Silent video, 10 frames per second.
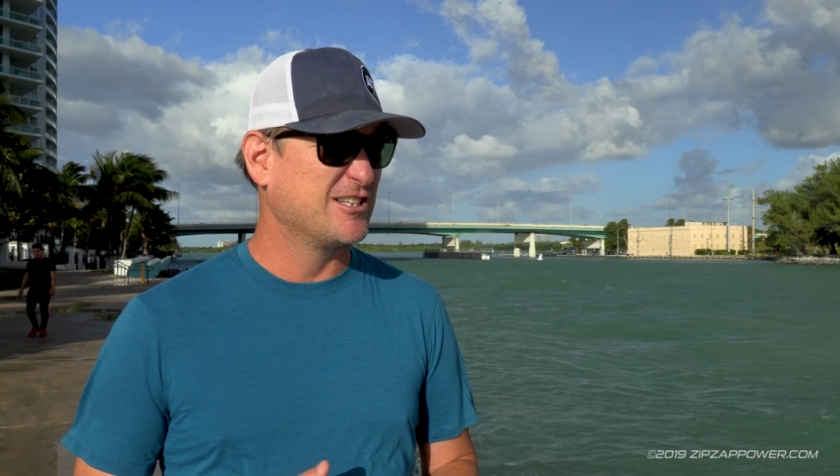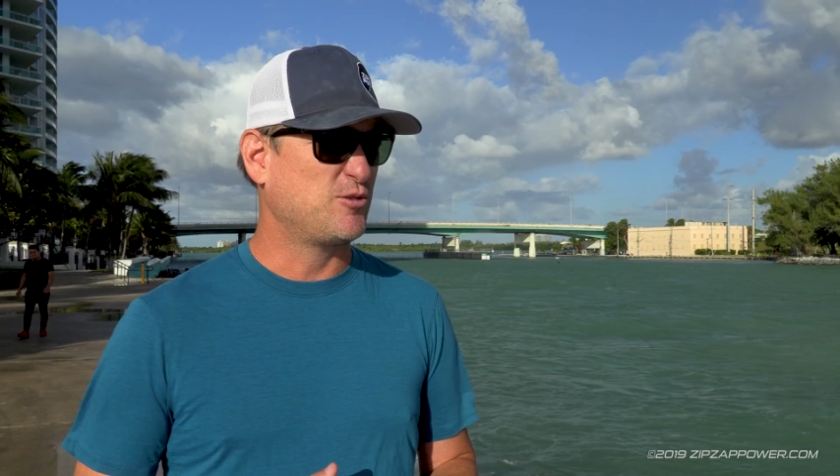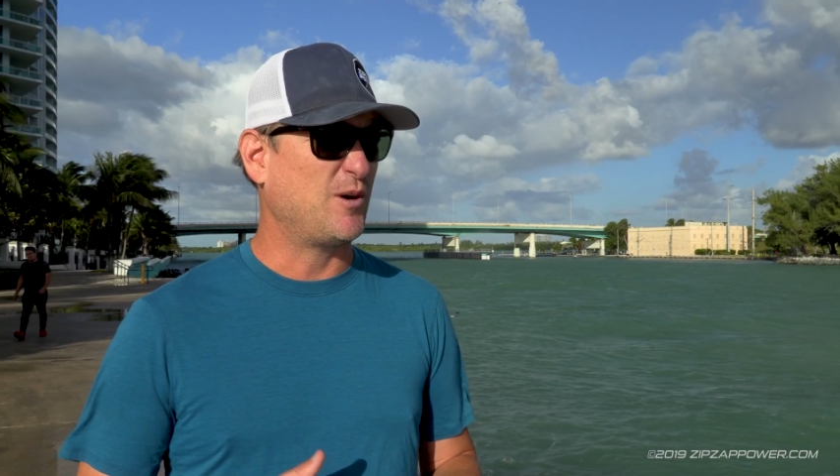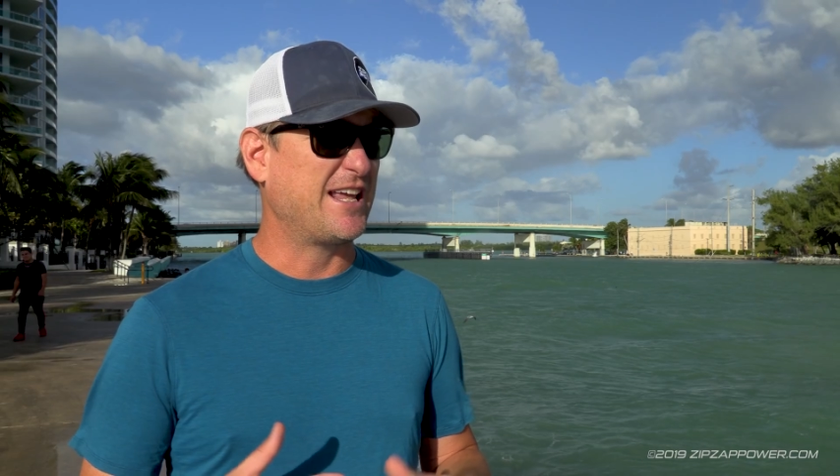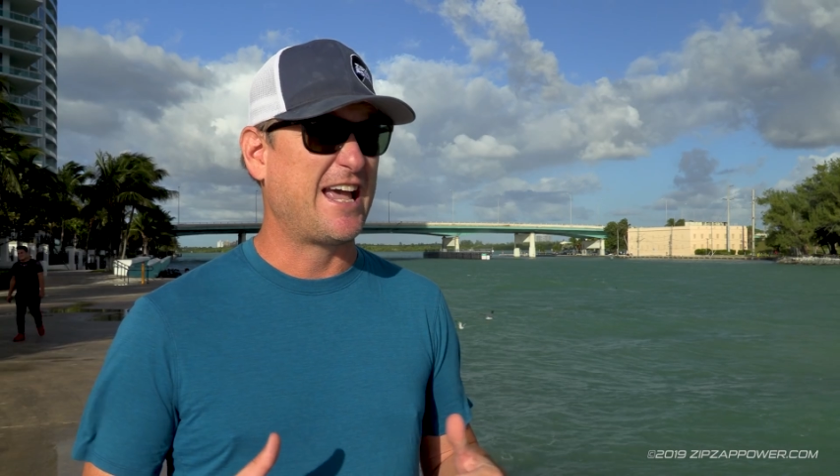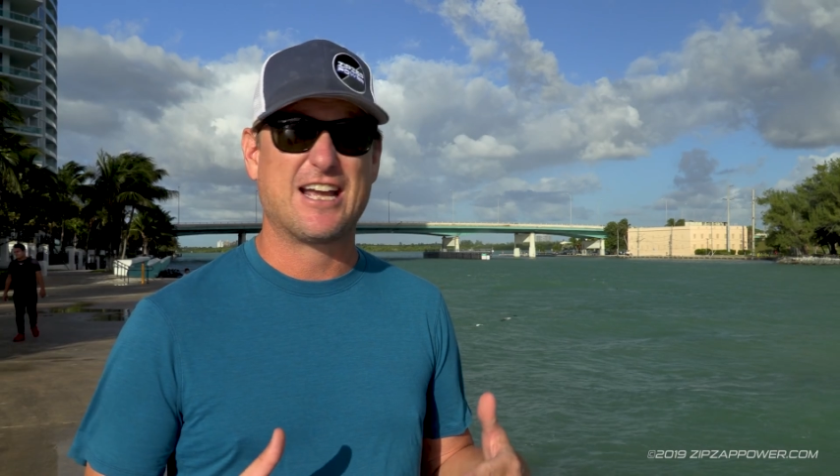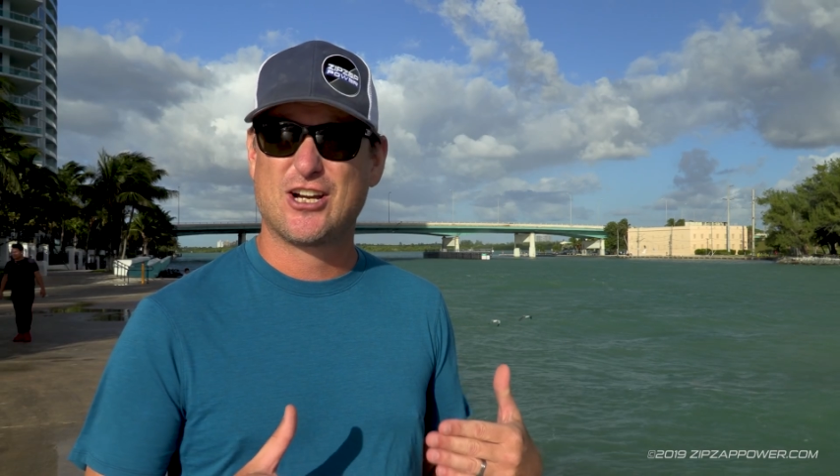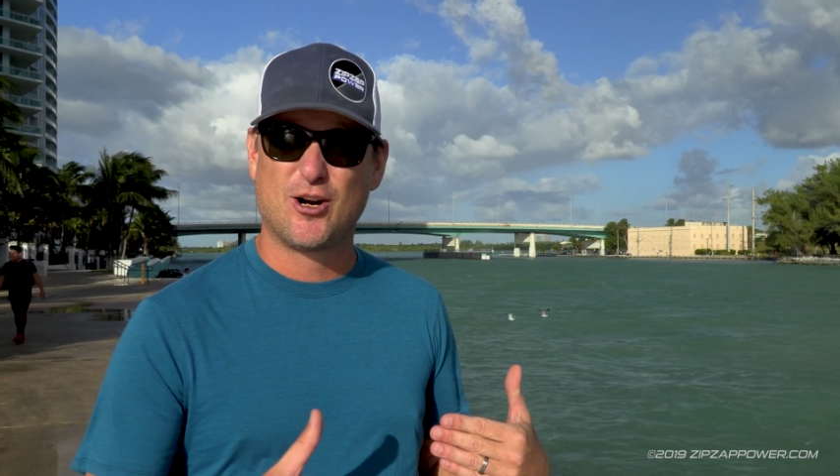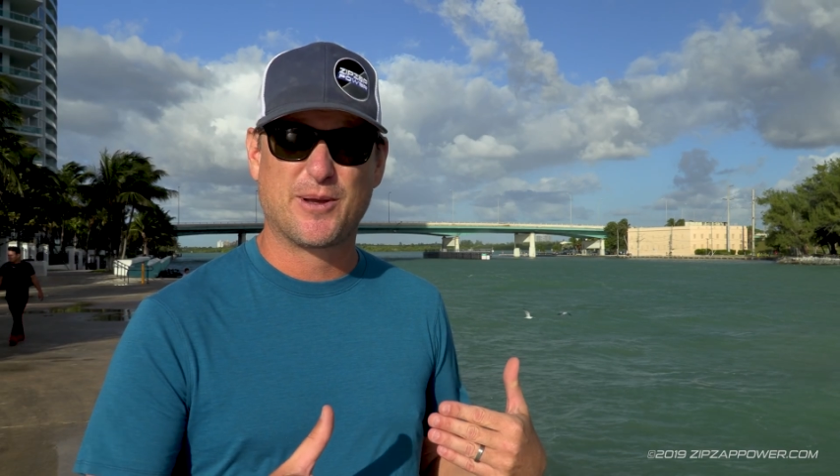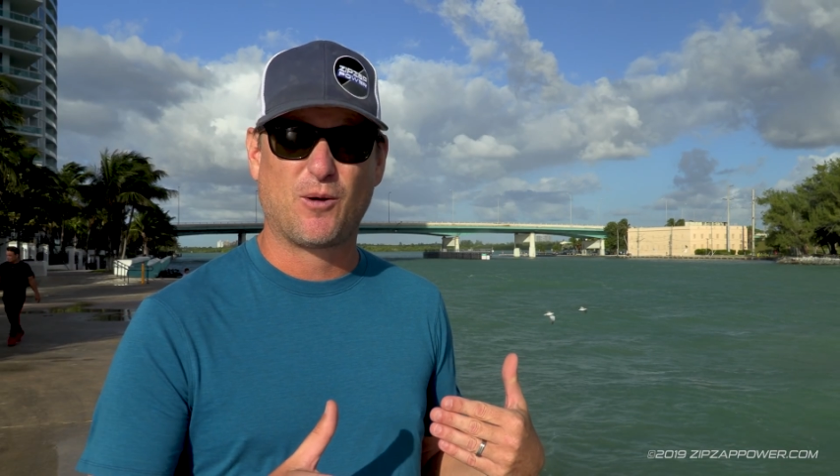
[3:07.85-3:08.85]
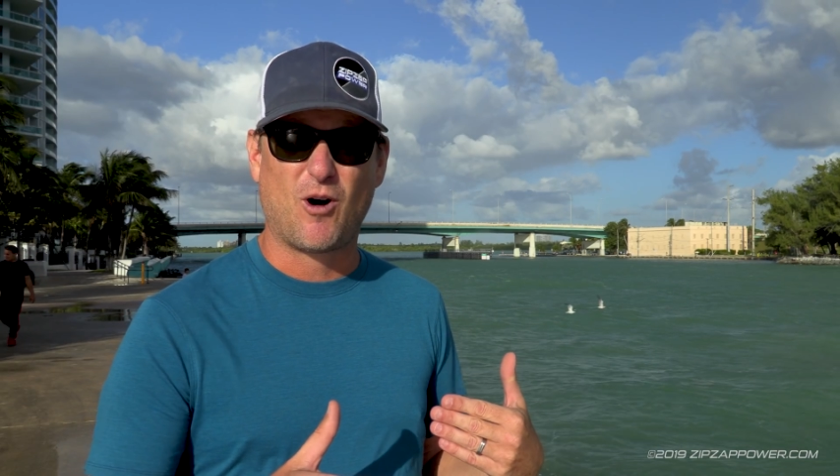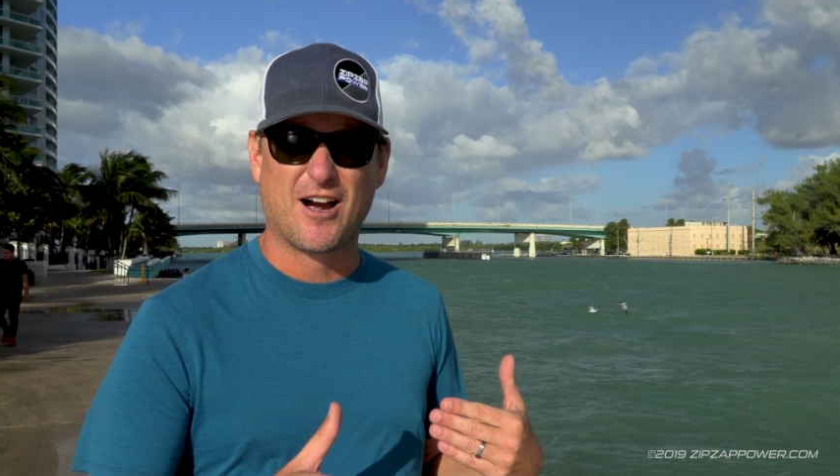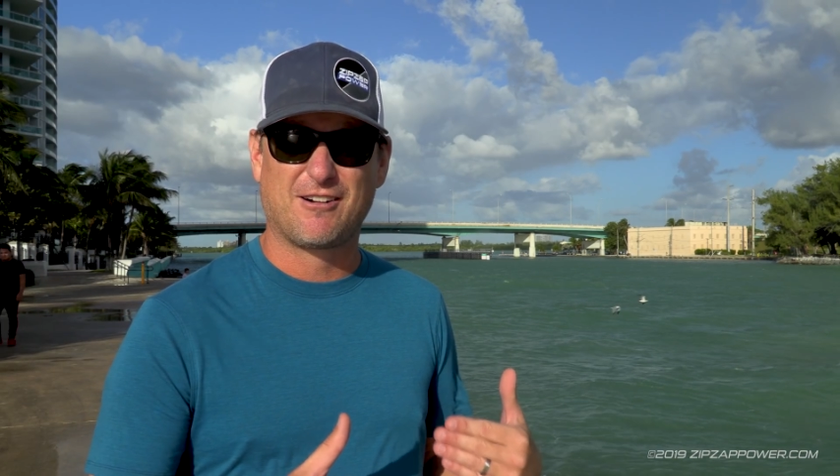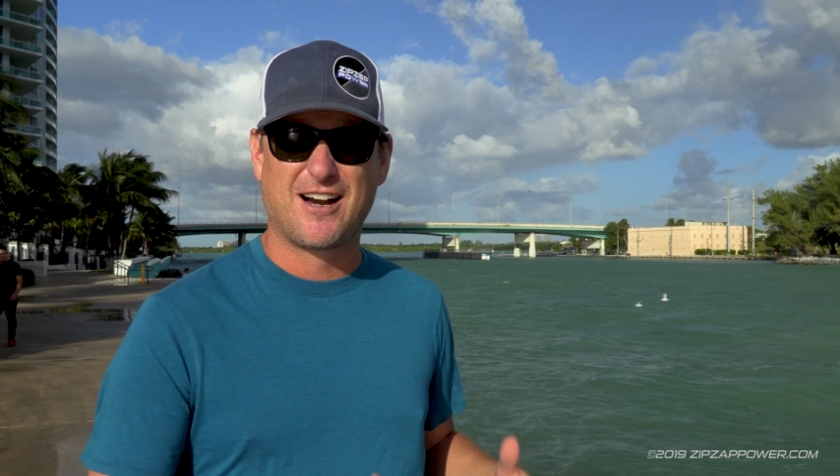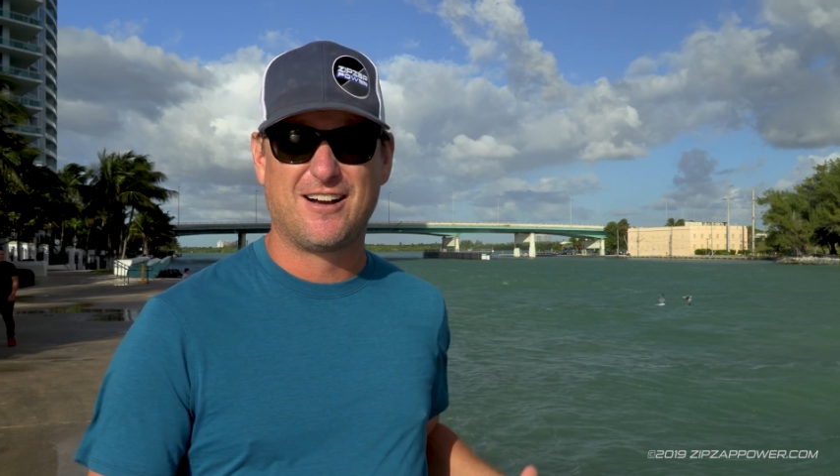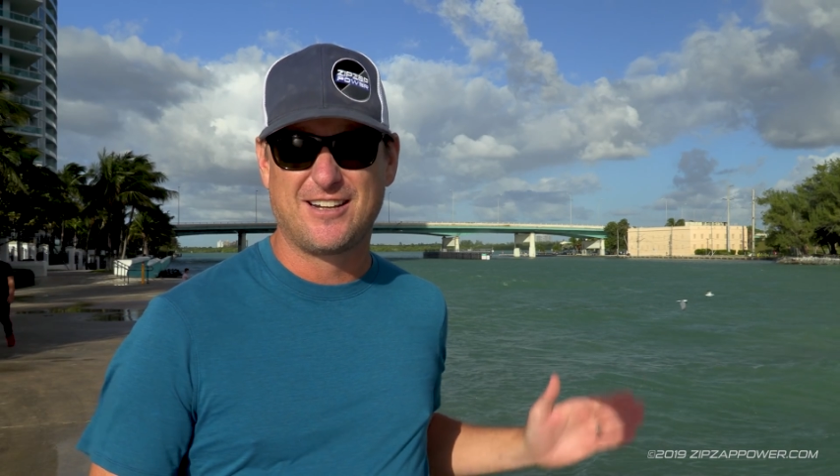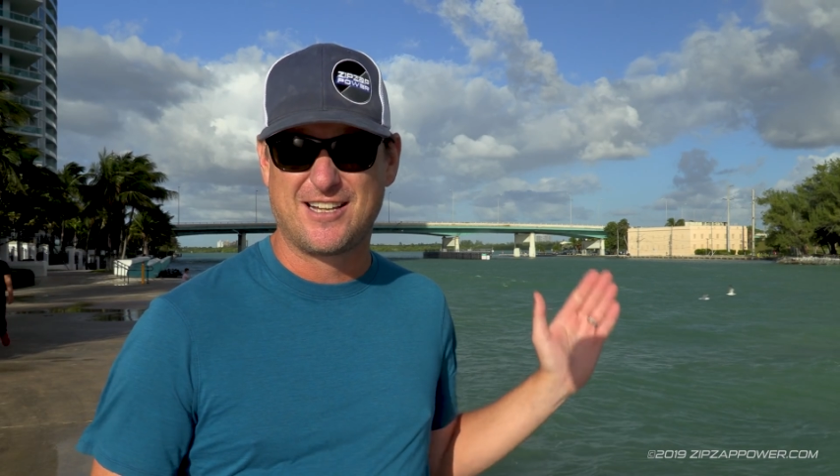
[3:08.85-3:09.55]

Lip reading: 28 cobia walk around,